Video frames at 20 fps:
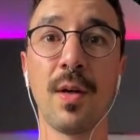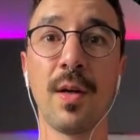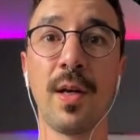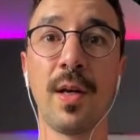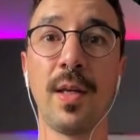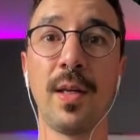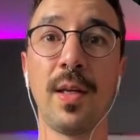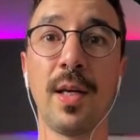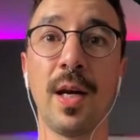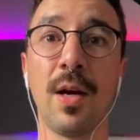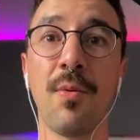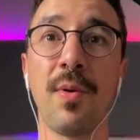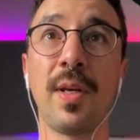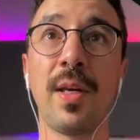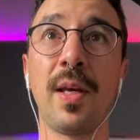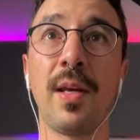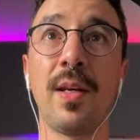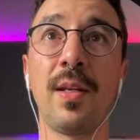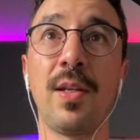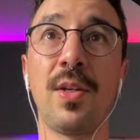Yeah, we
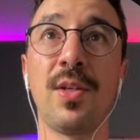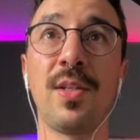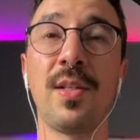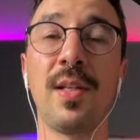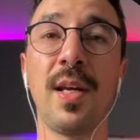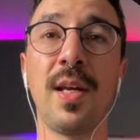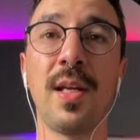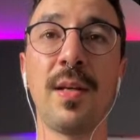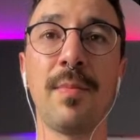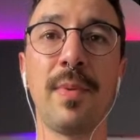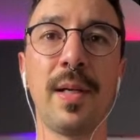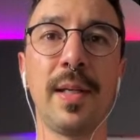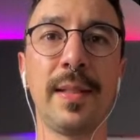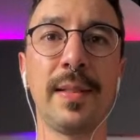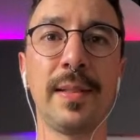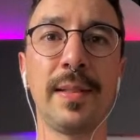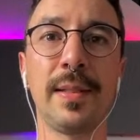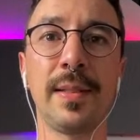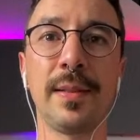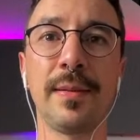can understand,
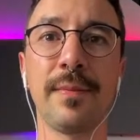but